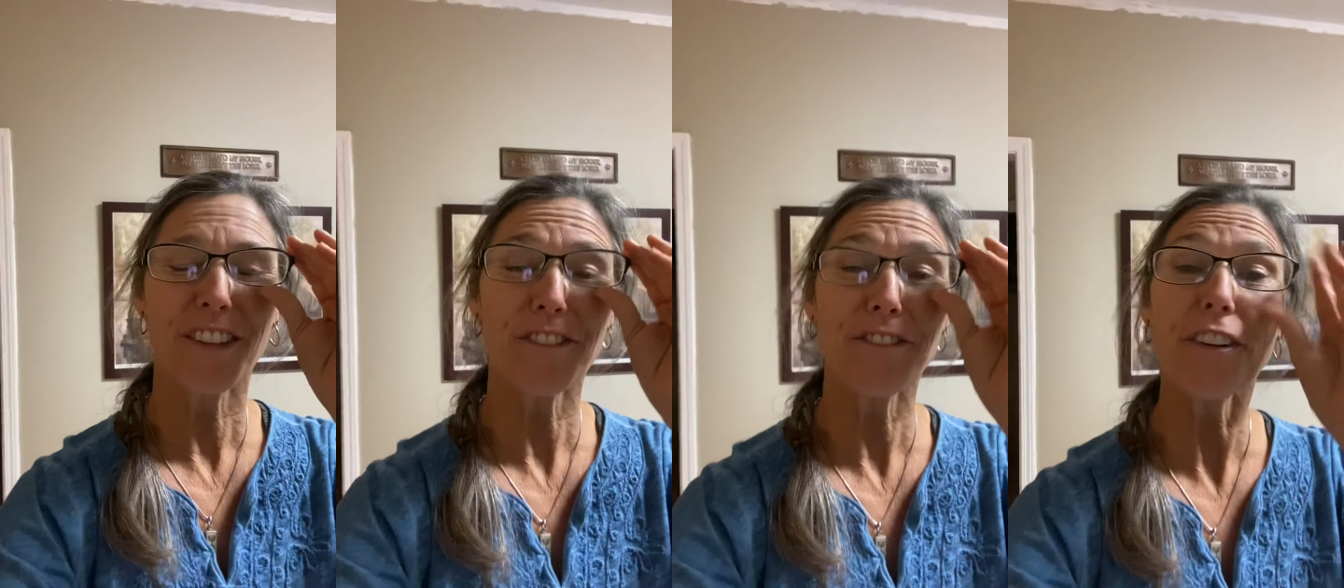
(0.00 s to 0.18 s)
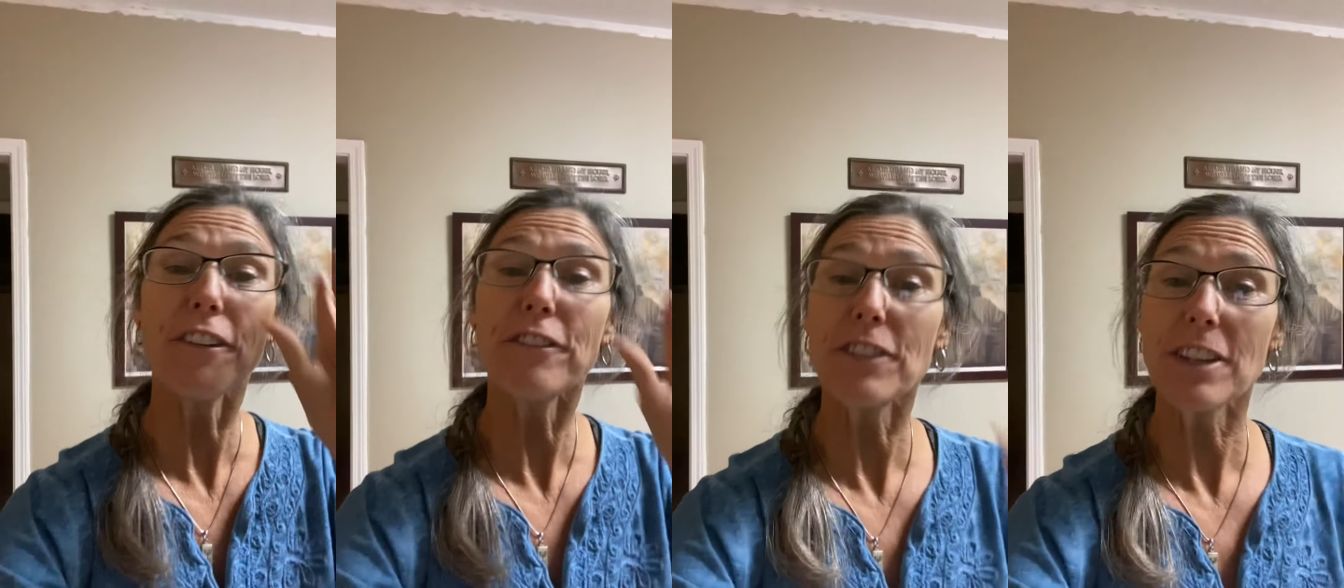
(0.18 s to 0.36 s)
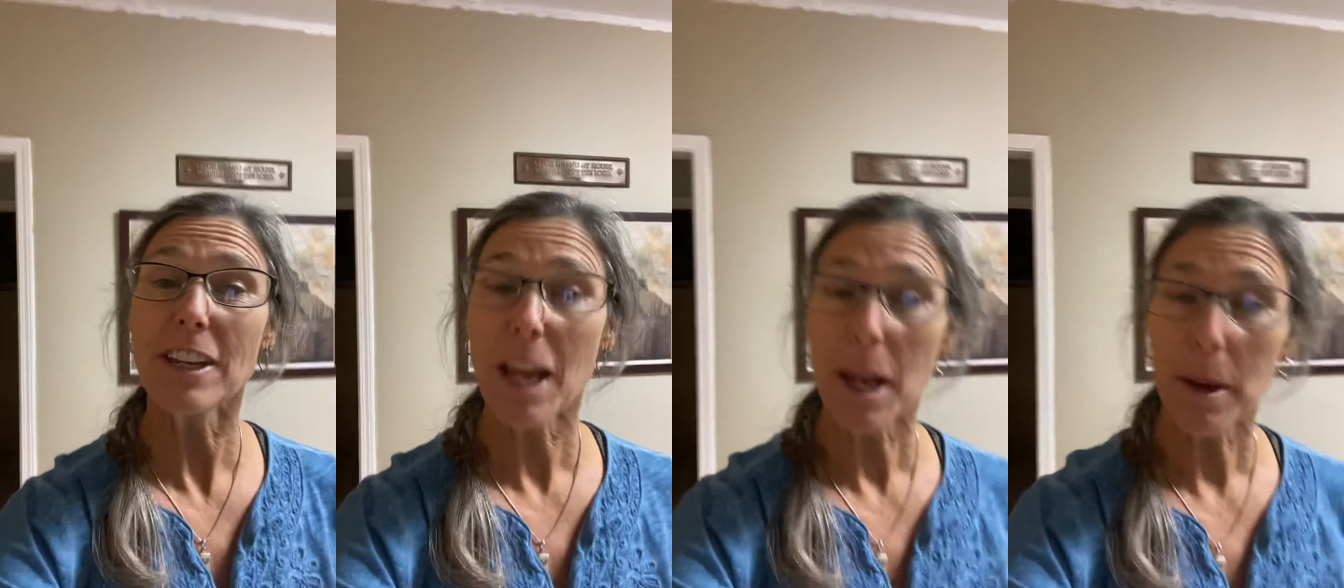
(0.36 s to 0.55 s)
the
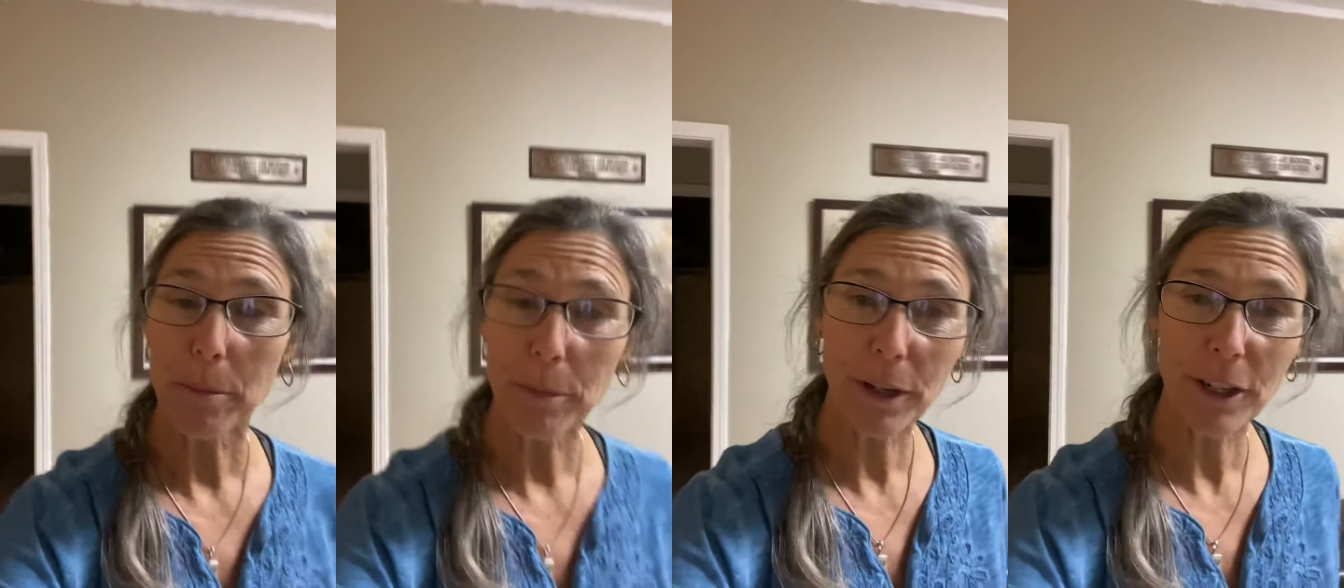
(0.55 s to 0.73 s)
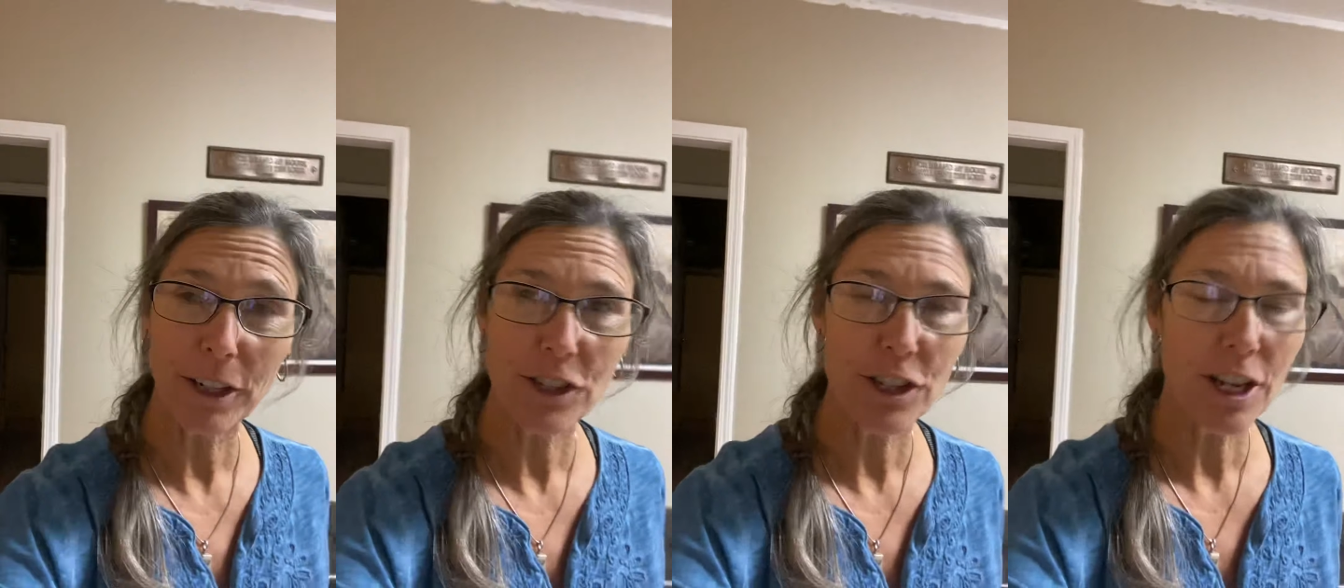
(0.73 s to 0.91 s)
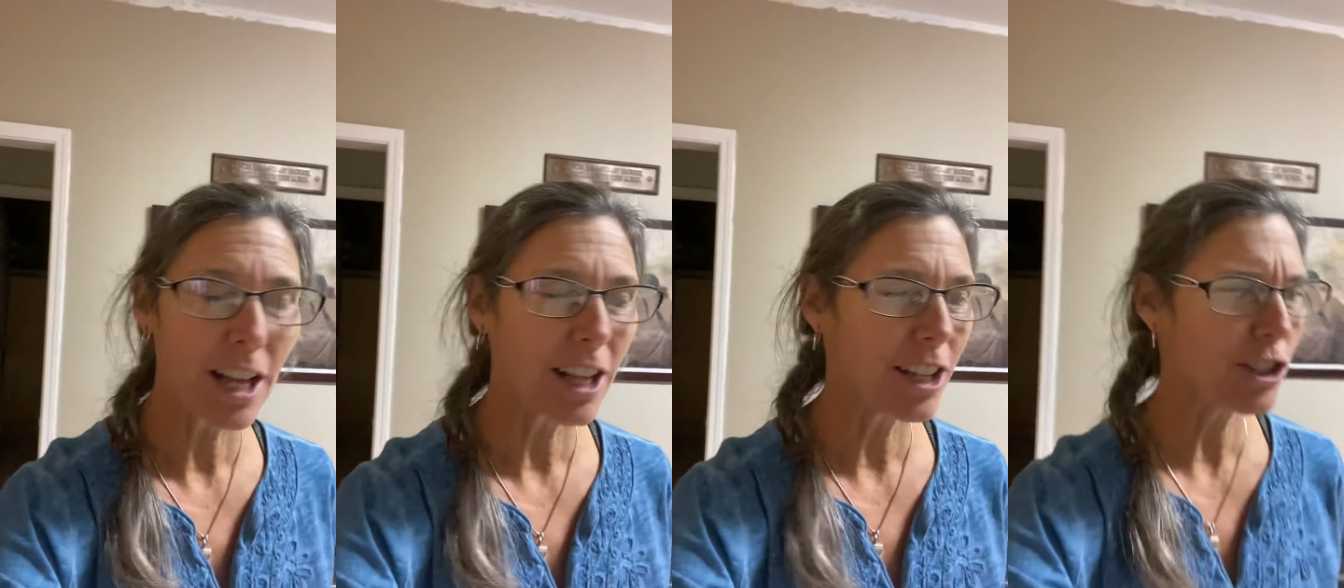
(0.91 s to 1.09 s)
50-day
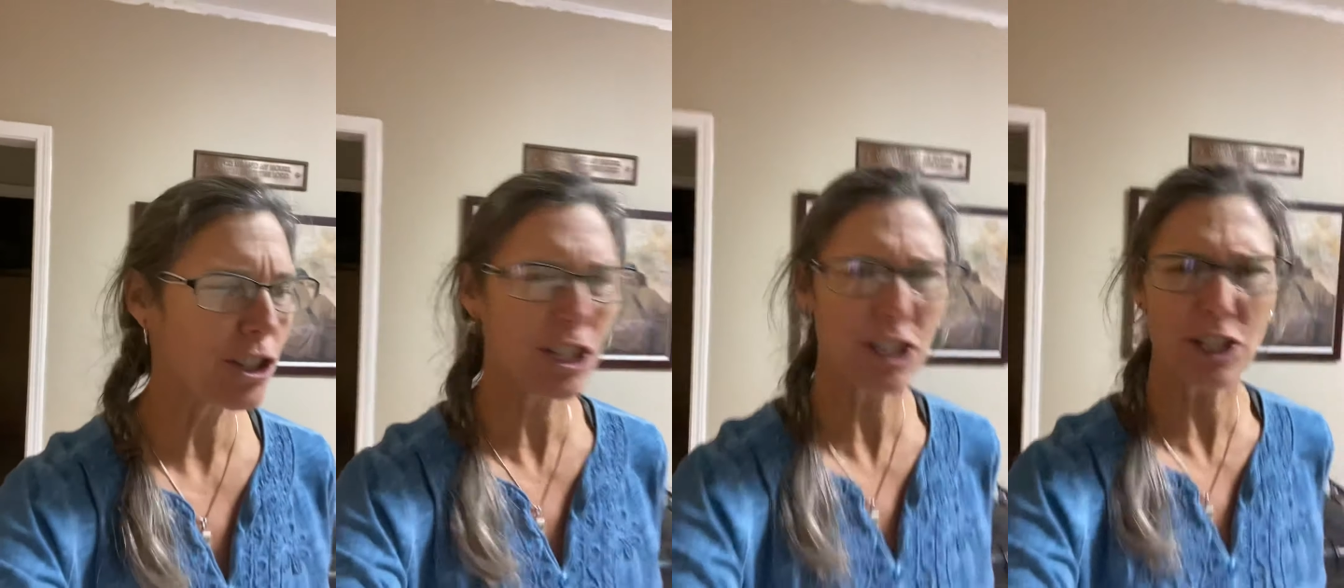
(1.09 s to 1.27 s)
prayer challenge.